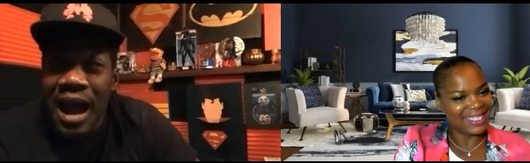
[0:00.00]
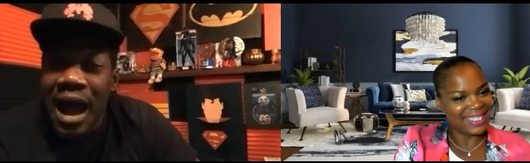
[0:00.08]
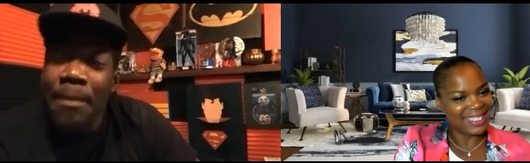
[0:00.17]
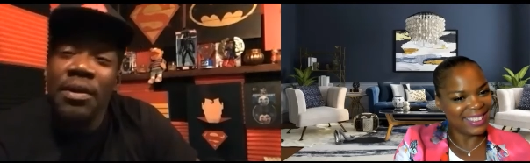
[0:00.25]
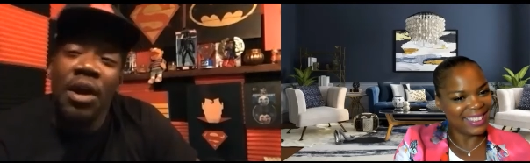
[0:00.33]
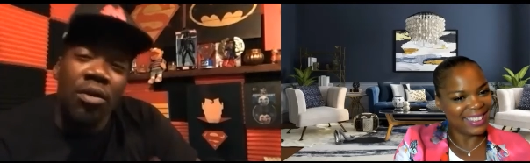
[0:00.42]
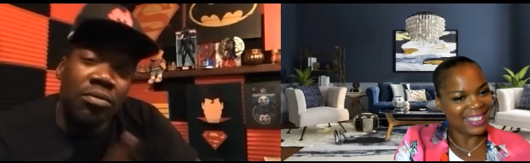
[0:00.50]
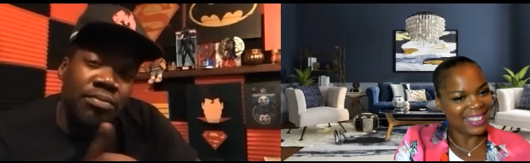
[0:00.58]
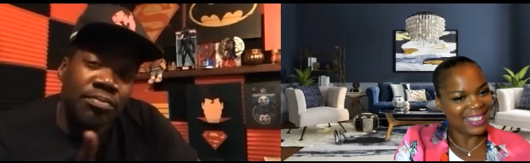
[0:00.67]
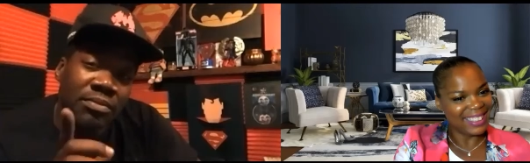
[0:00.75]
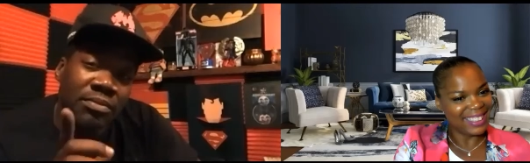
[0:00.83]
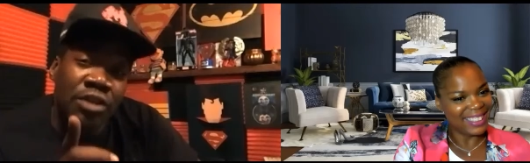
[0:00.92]
Speaker 1: I, no,
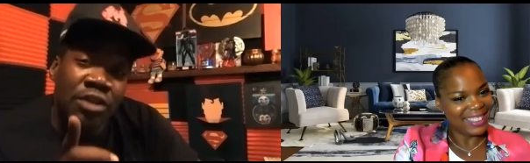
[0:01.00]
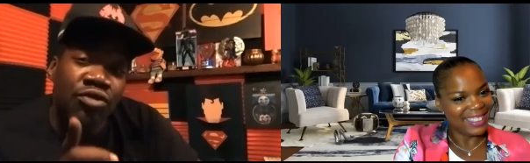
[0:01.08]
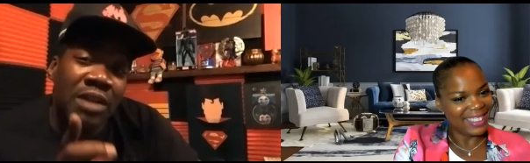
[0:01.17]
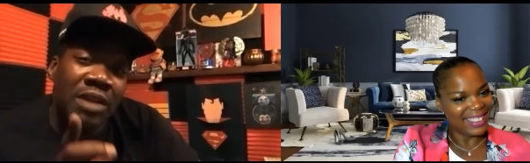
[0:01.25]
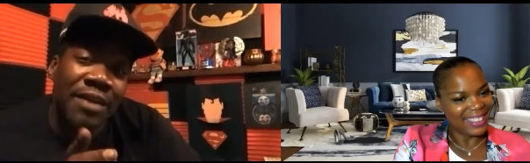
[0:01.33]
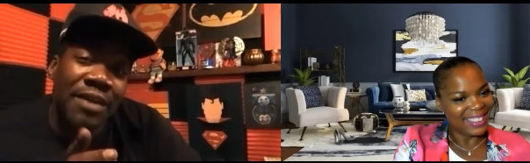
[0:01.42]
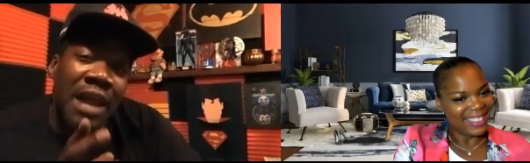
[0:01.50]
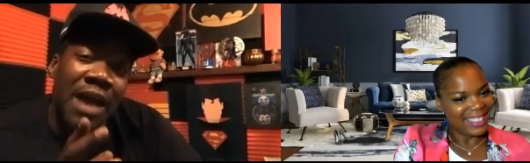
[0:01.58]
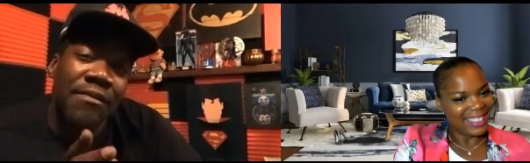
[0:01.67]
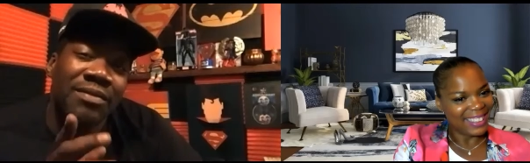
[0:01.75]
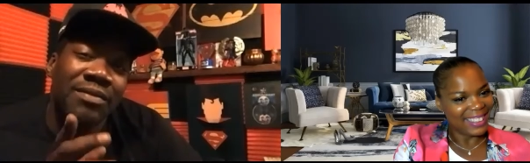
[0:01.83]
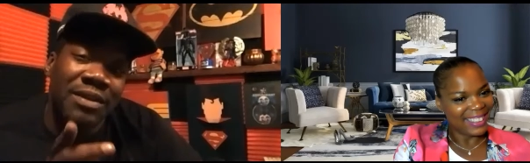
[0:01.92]
not not
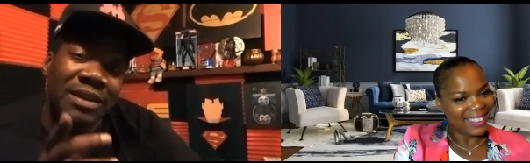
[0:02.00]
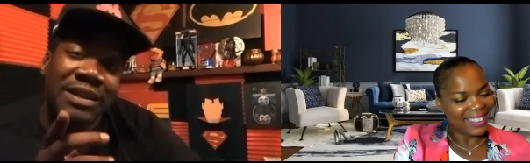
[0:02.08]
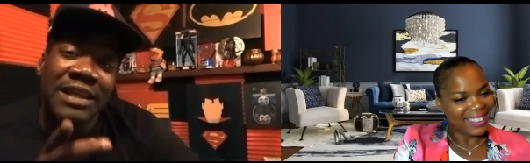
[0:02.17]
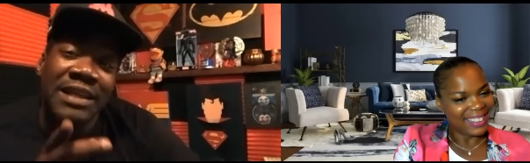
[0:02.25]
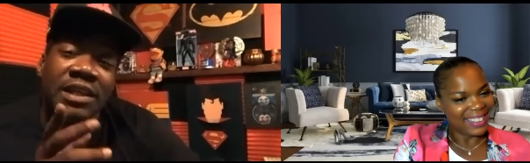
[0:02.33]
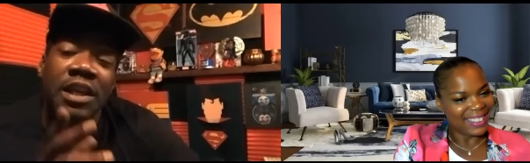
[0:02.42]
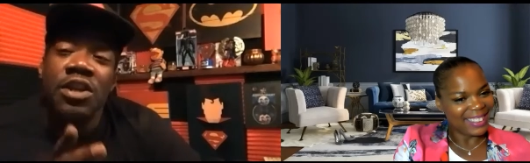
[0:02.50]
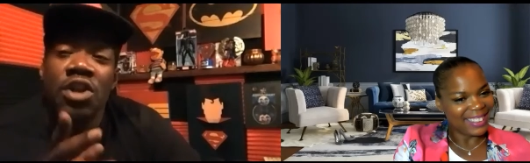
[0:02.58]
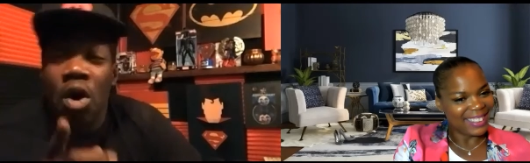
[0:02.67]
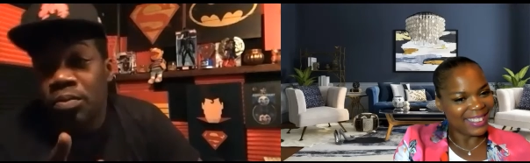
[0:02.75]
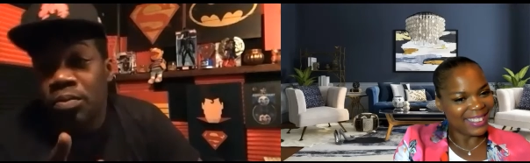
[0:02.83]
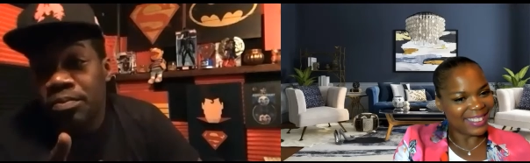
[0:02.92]
not. Yes and no.